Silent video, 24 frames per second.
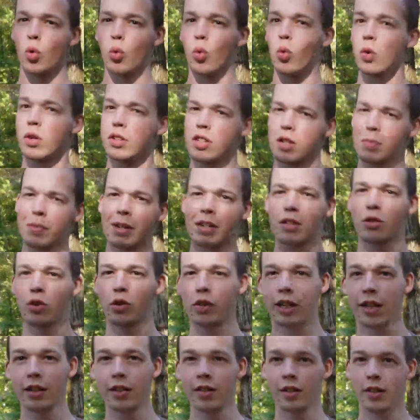what's this place called
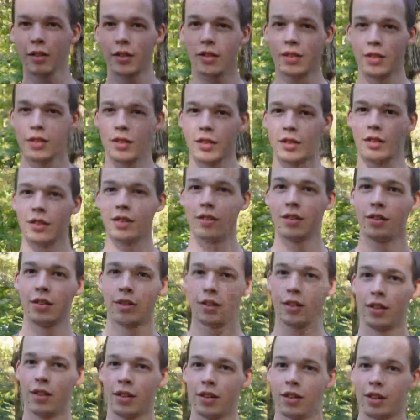again?
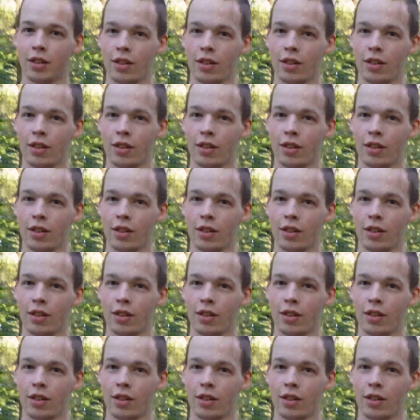Torii,